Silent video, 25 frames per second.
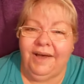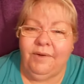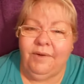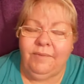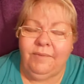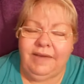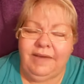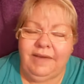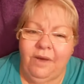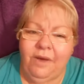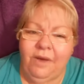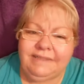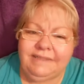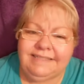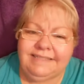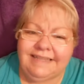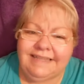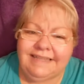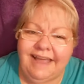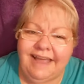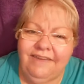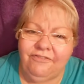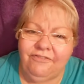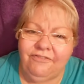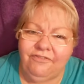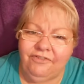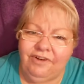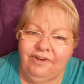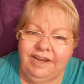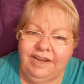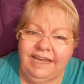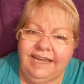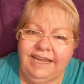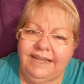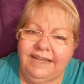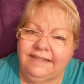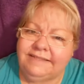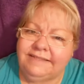We always like
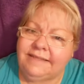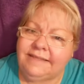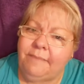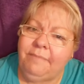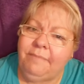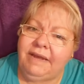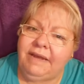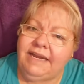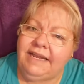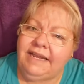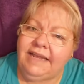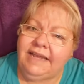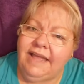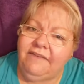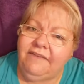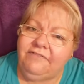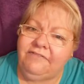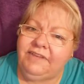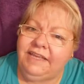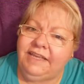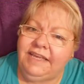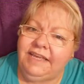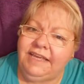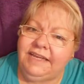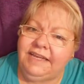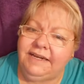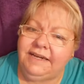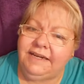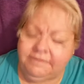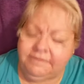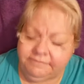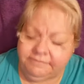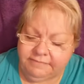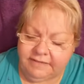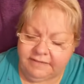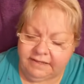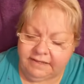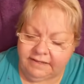free. Somebody left again.
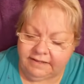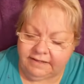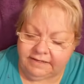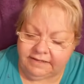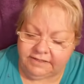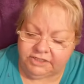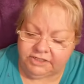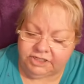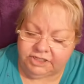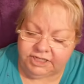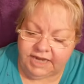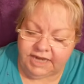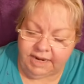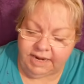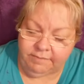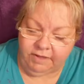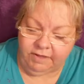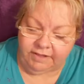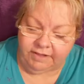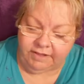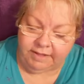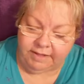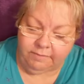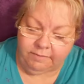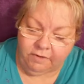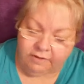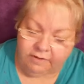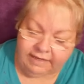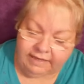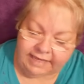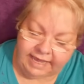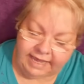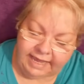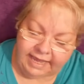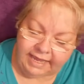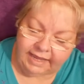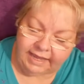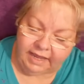Shame on them.
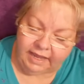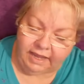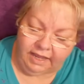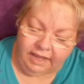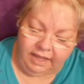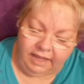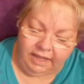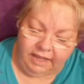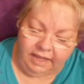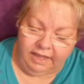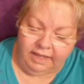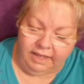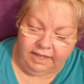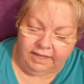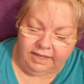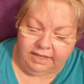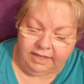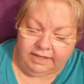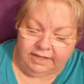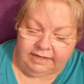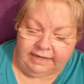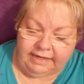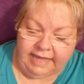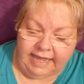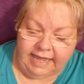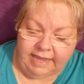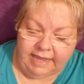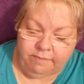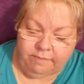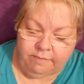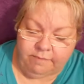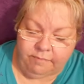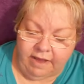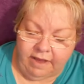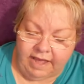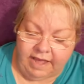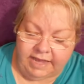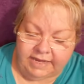Okay. Clay
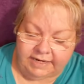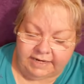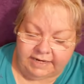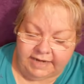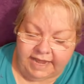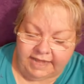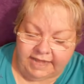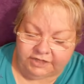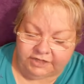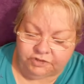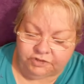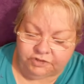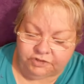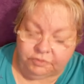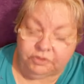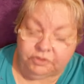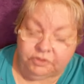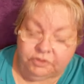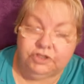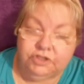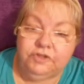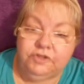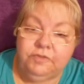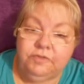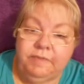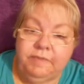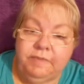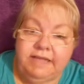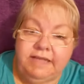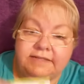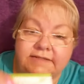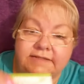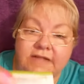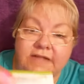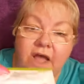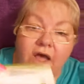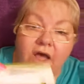Bright Natural Toothpaste.